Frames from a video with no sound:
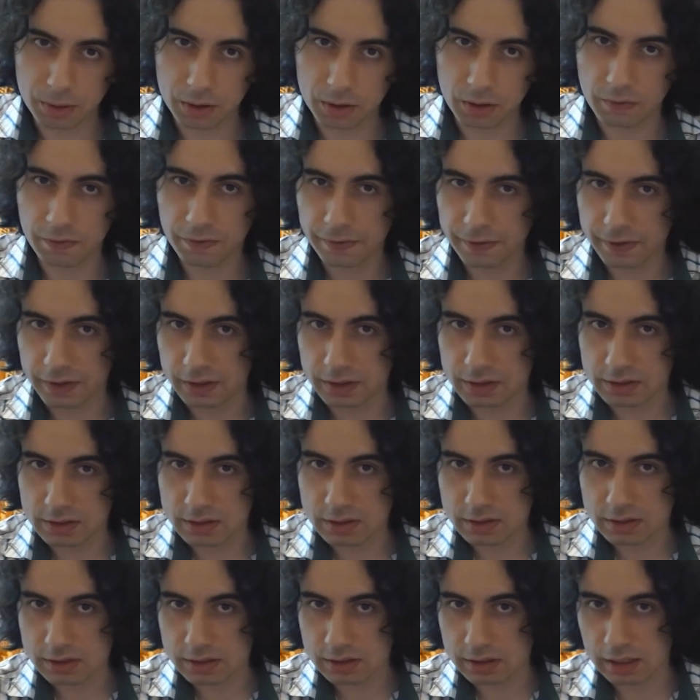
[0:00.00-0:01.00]

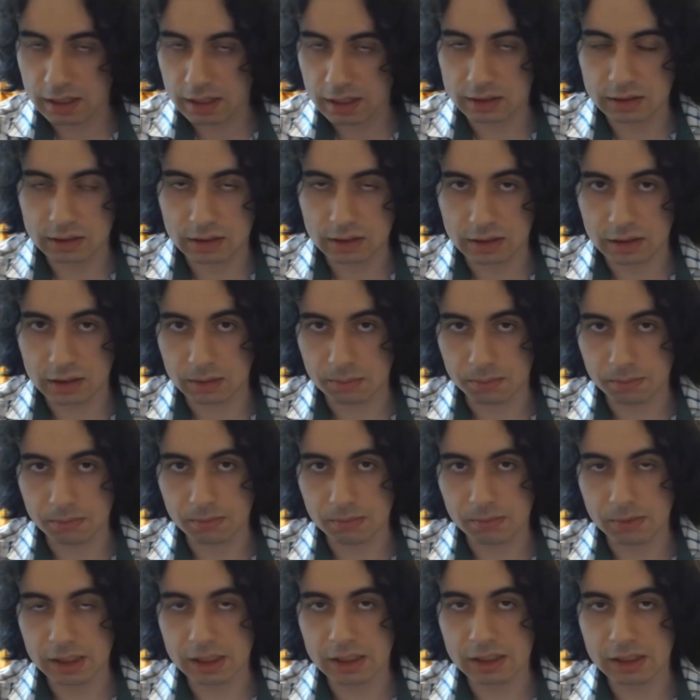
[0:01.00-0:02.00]
Parthians and the
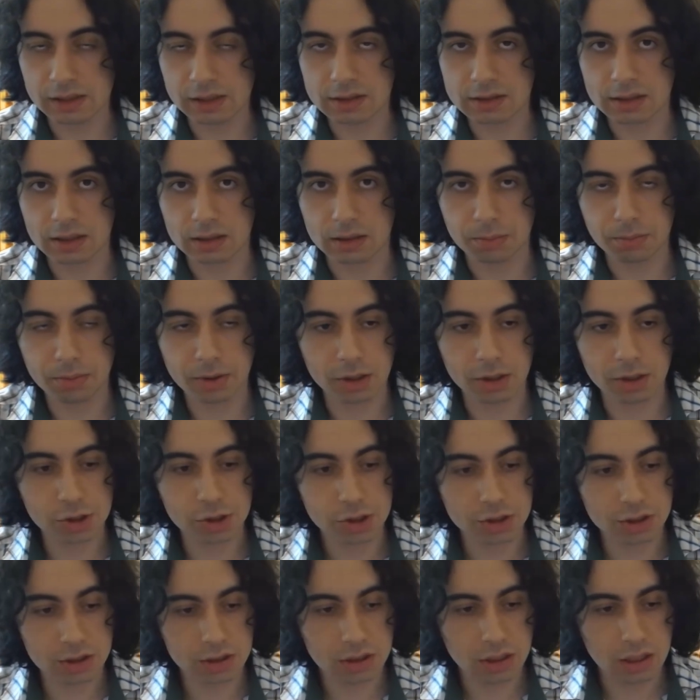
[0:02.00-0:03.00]
Medians and the
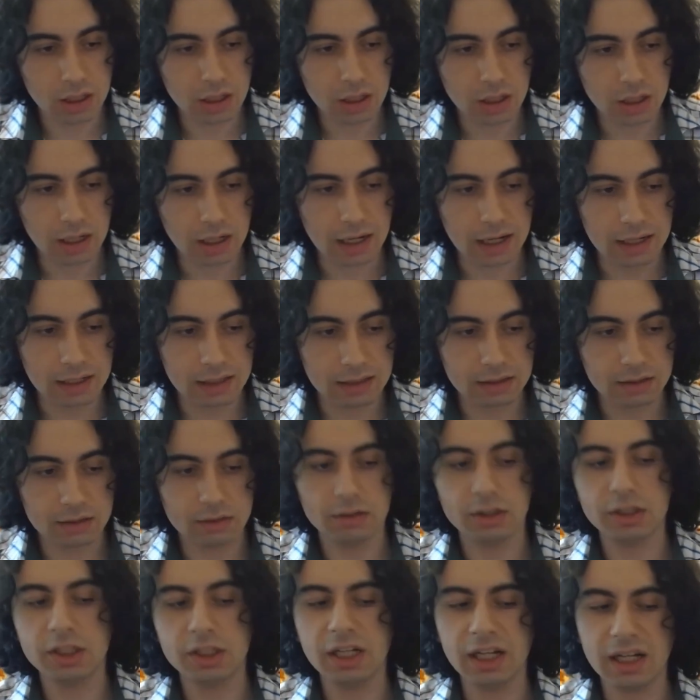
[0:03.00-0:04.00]
Persians,
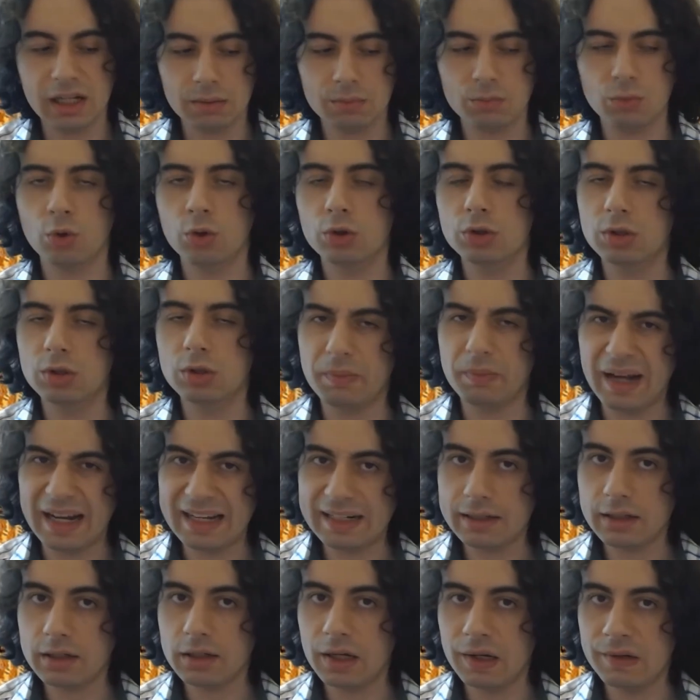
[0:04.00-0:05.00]
and retain more
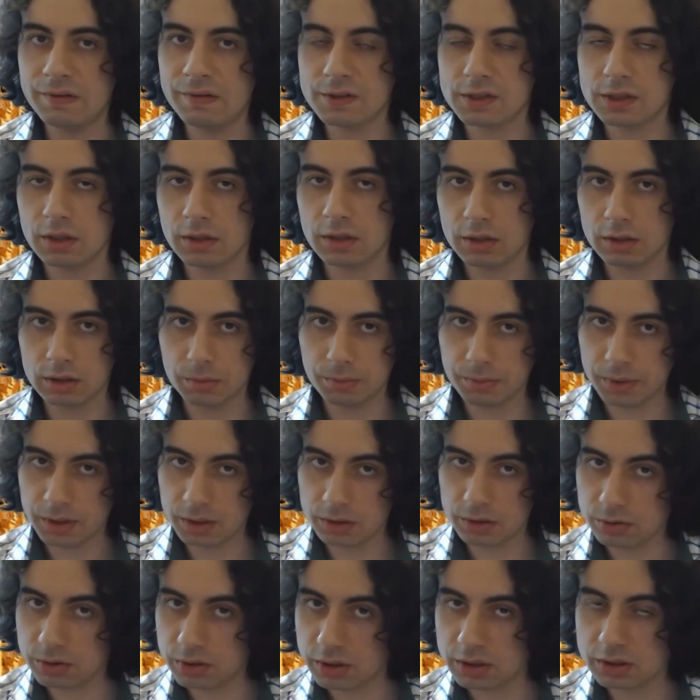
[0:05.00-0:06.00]
nomadic lifestyle
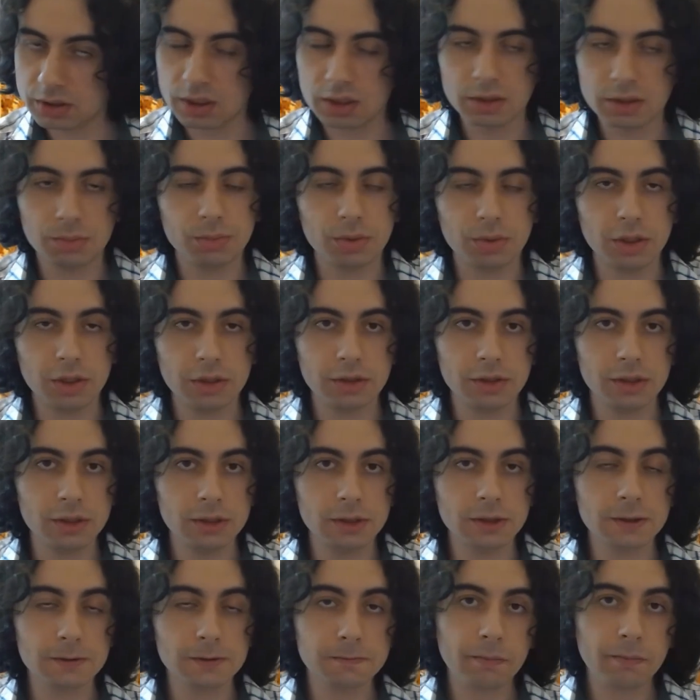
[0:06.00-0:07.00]
compared to their southern
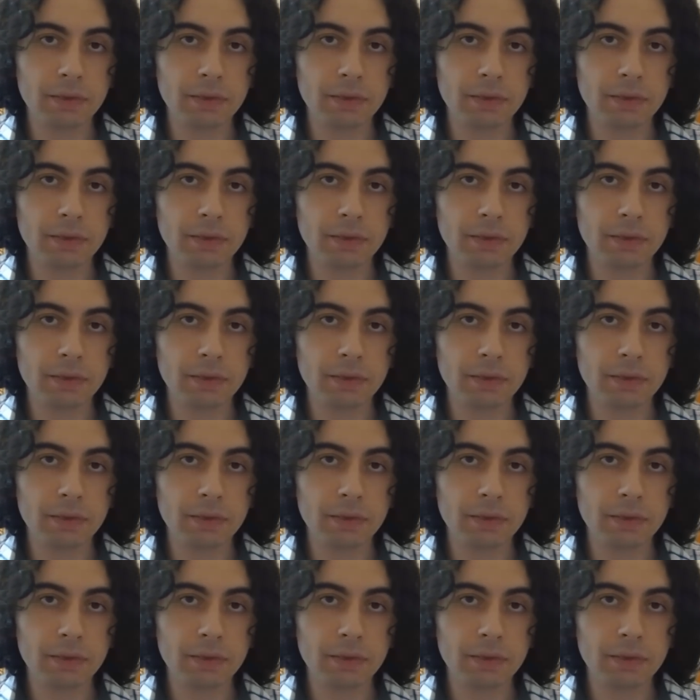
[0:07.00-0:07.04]
brothers.